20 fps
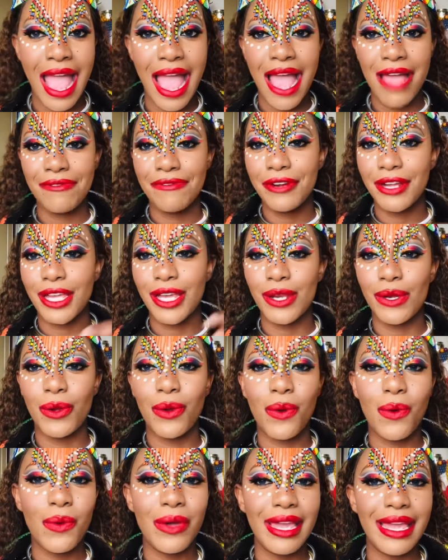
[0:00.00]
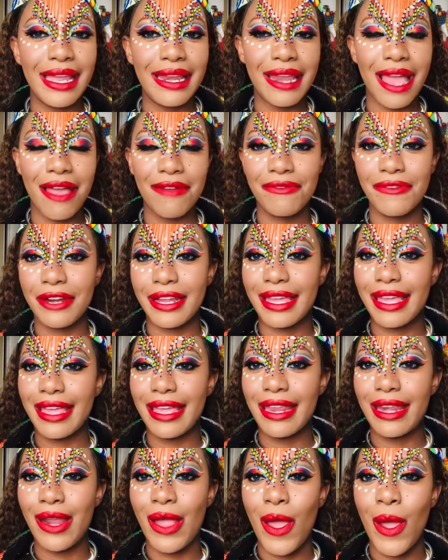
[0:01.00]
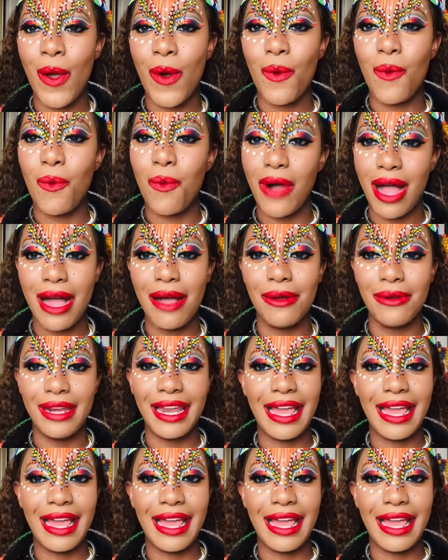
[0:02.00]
African queen, African wow.